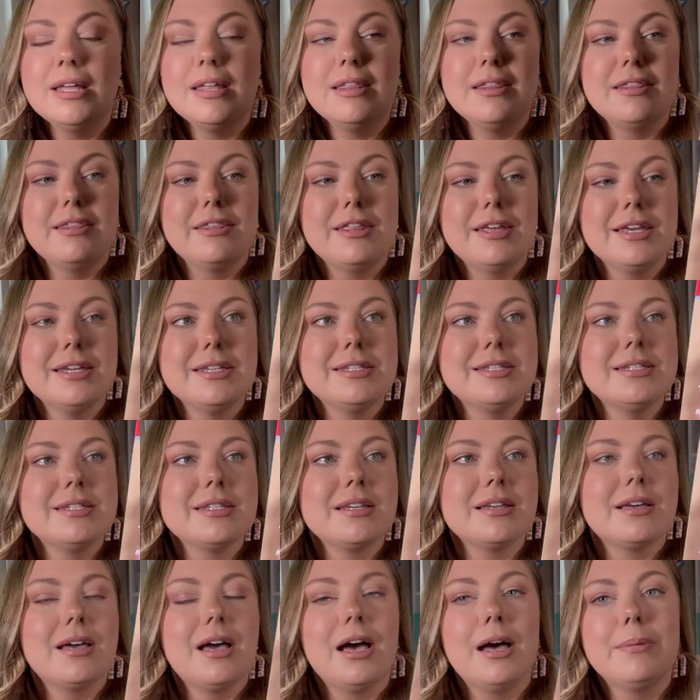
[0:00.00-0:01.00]
this
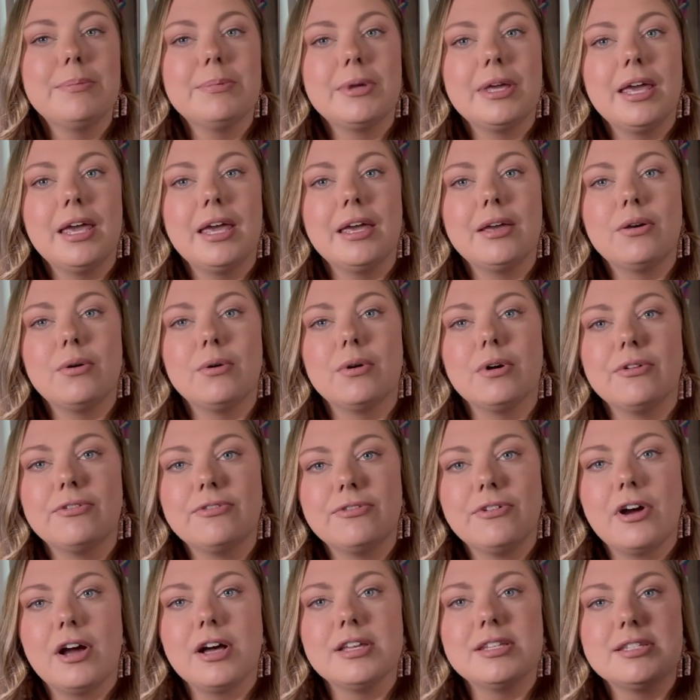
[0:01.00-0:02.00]
cupcake or
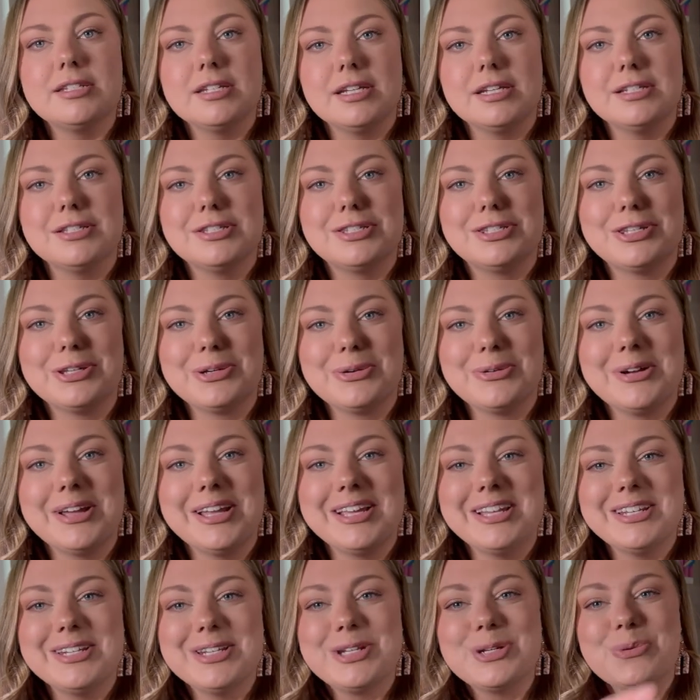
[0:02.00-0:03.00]
frosting
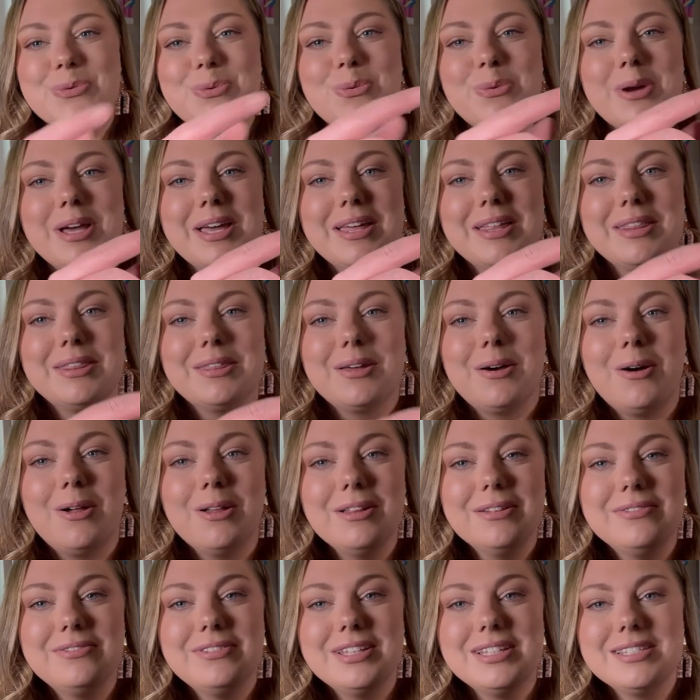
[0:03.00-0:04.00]
syringe with all
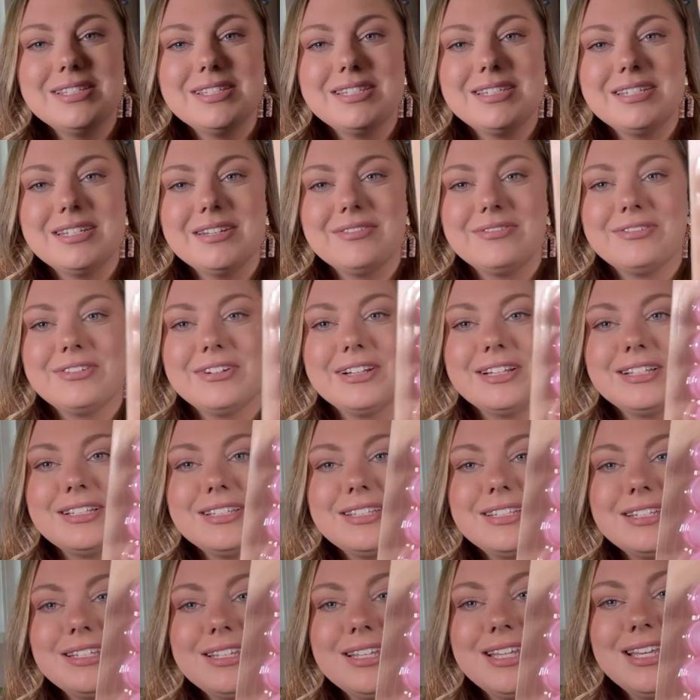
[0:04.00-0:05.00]
of these different